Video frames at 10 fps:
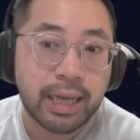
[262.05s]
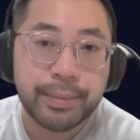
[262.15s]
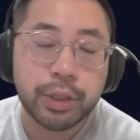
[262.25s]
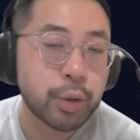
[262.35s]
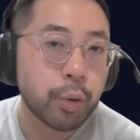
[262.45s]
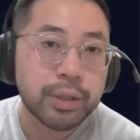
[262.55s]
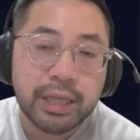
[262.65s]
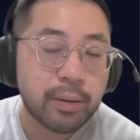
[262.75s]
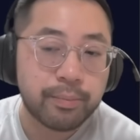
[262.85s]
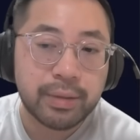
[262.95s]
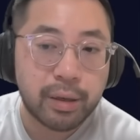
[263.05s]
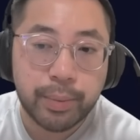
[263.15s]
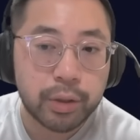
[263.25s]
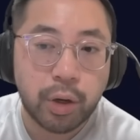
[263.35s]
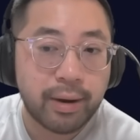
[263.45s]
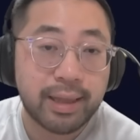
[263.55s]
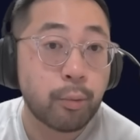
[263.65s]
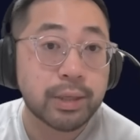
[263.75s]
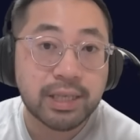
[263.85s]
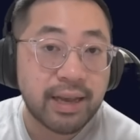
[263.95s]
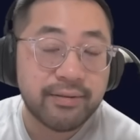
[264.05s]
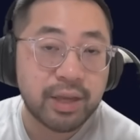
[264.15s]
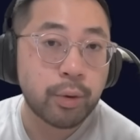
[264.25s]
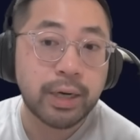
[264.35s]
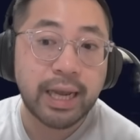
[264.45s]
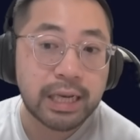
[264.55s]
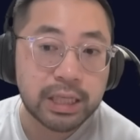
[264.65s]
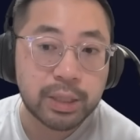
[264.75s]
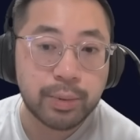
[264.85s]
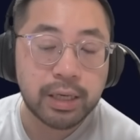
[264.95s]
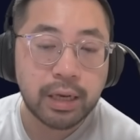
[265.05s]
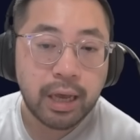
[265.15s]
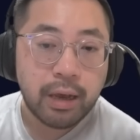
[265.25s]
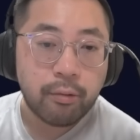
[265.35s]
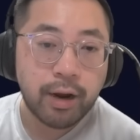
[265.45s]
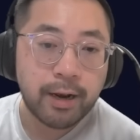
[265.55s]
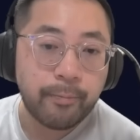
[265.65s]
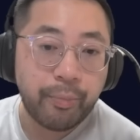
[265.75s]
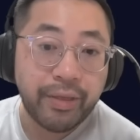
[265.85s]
That means you only need to build her around like 170, 180 speed, right?